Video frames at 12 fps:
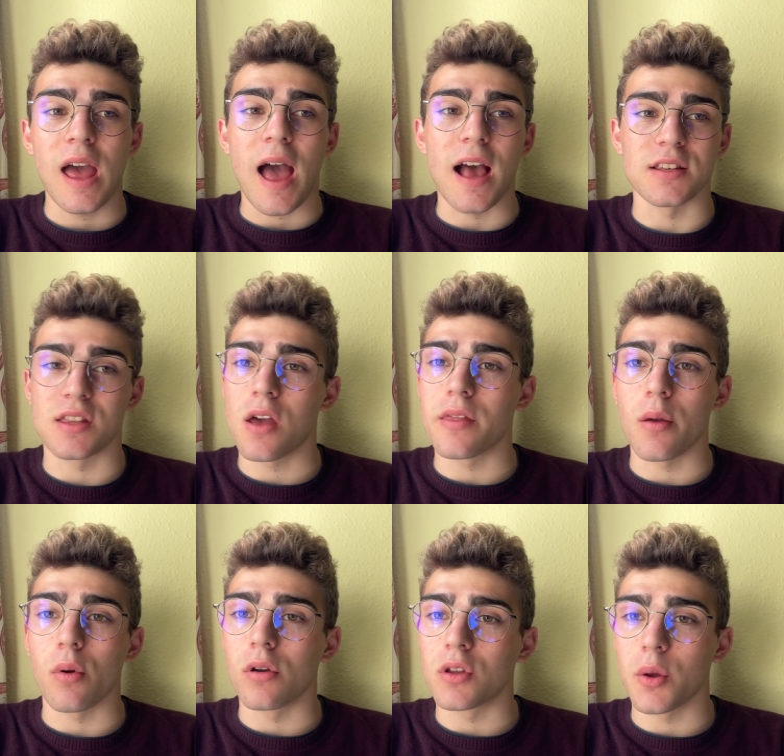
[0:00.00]
as though they
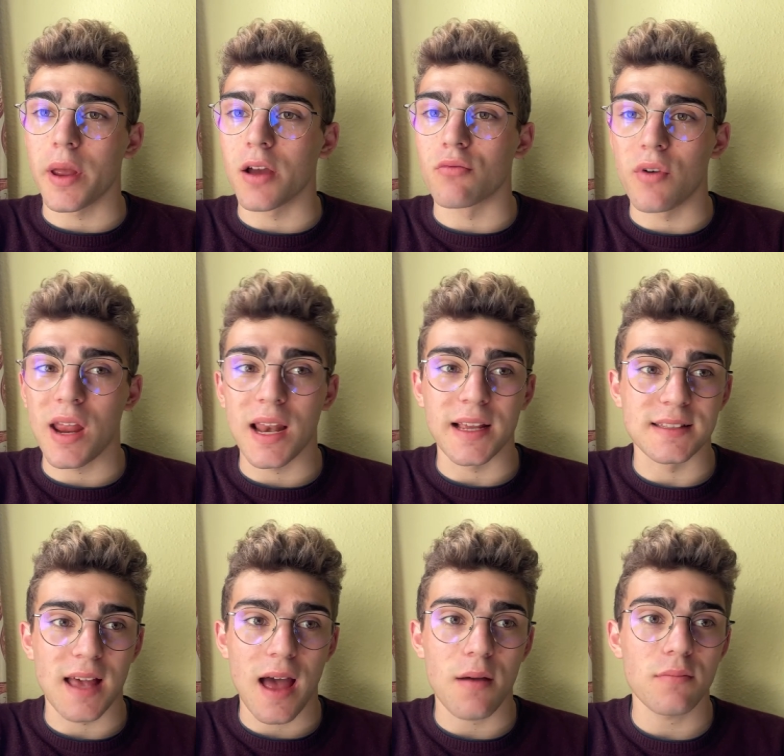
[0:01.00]
were doing a real
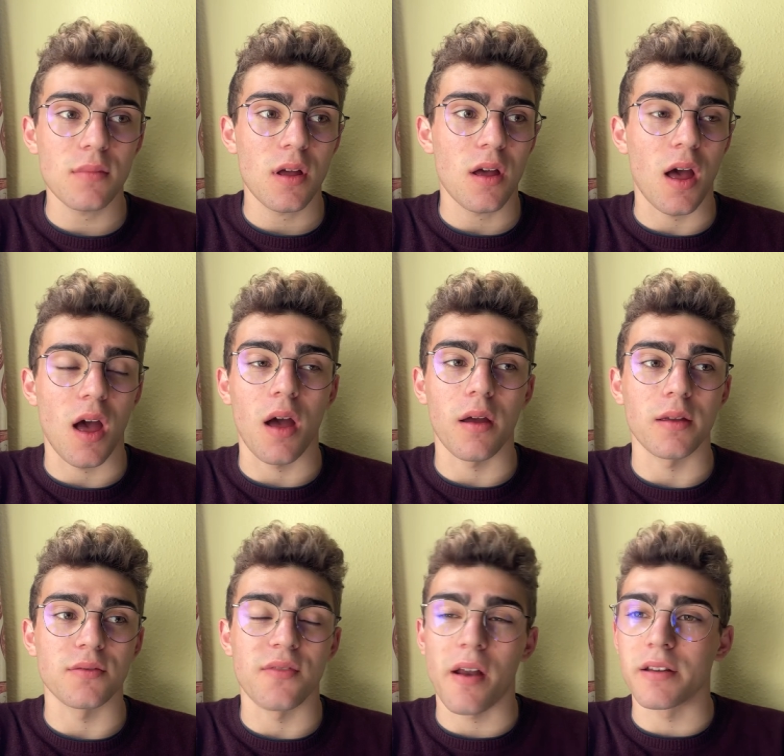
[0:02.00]
exam.
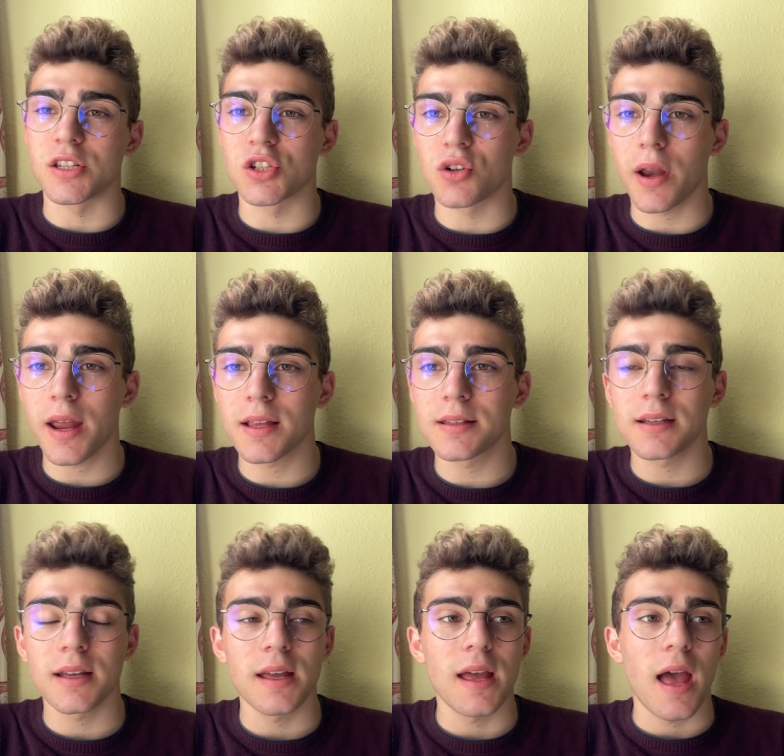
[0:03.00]
It's very strict.
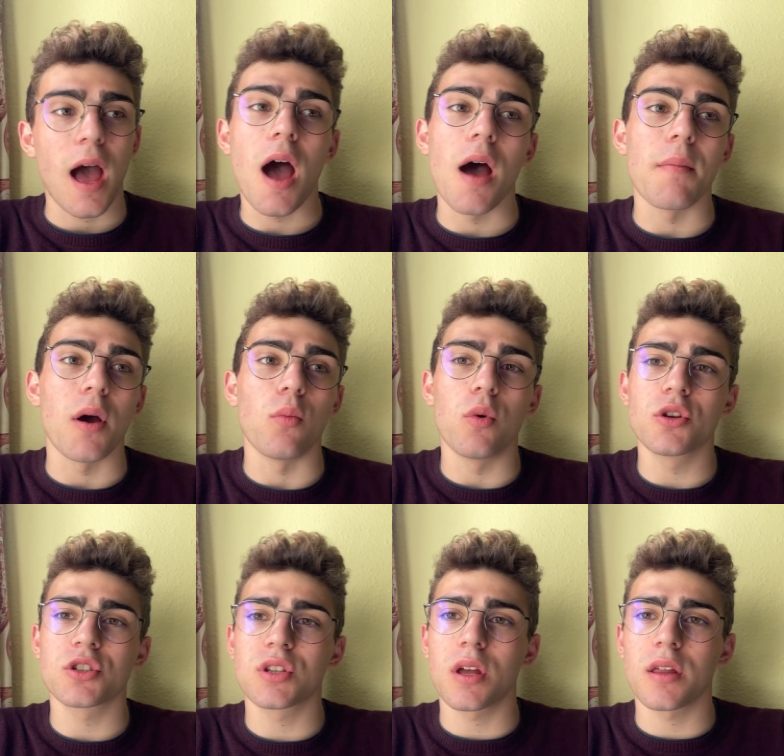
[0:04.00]
At
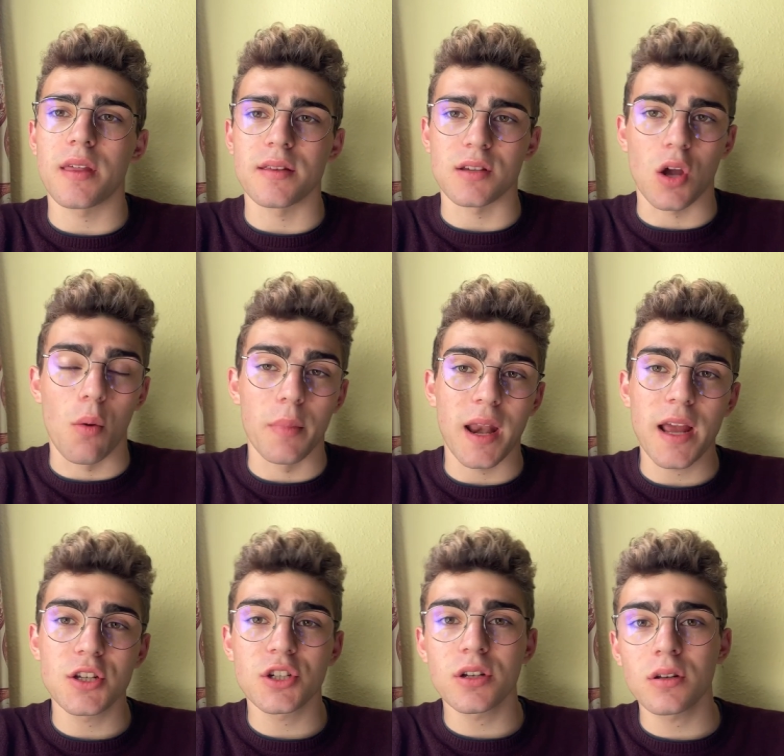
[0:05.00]
Worcester, there's a
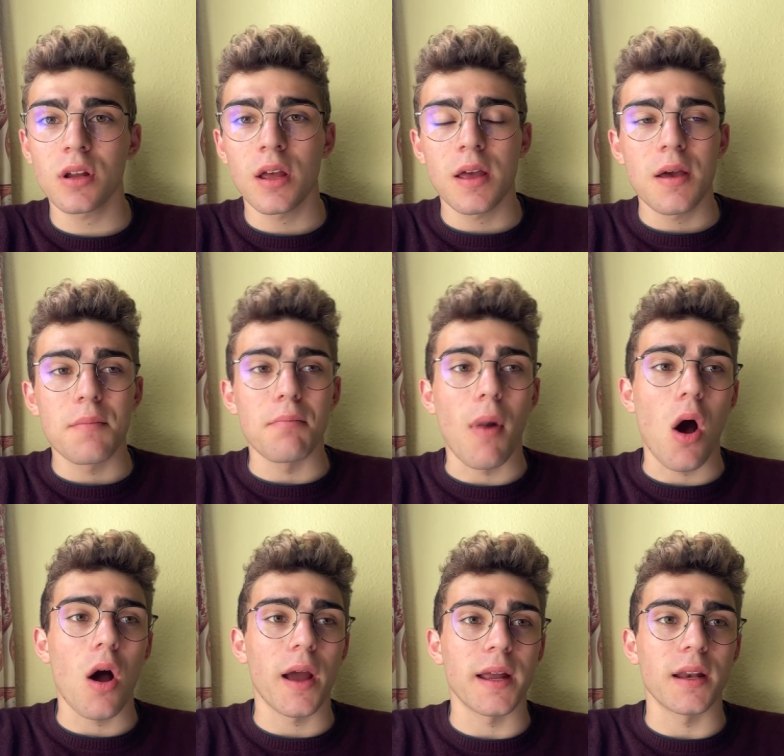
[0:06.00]
combination.
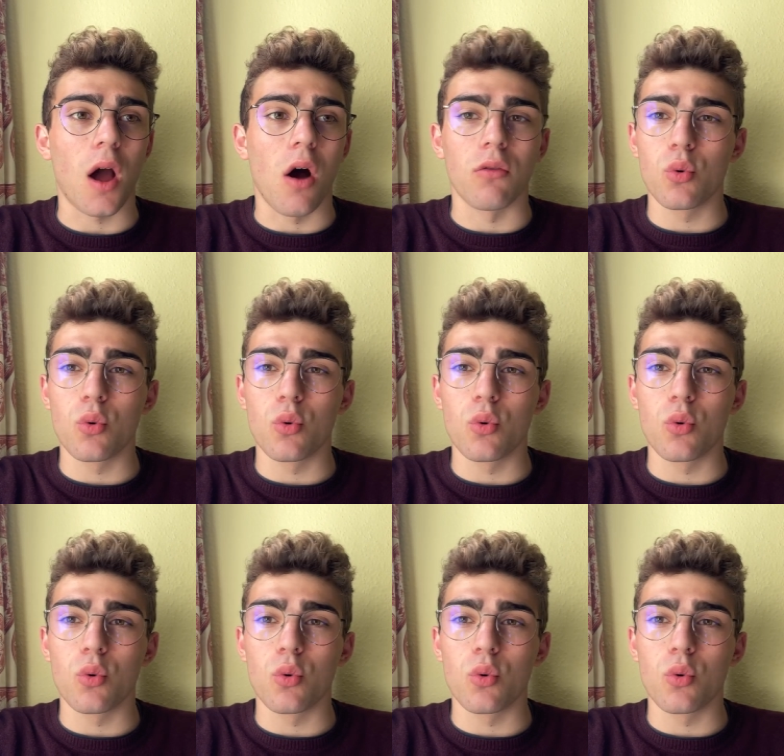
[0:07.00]
Mine are